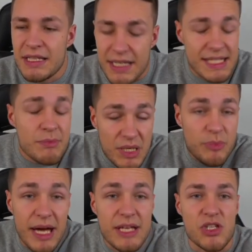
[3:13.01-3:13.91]
they simply
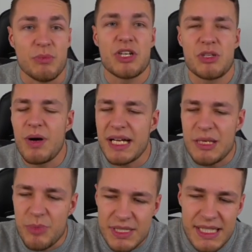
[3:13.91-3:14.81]
paid too much
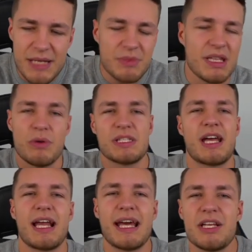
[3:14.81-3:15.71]
money but deemed there was a
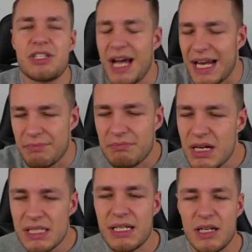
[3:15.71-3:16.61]
glitch and it
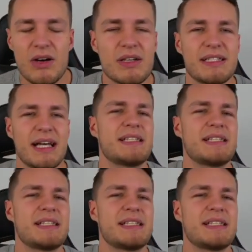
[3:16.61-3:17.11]
must class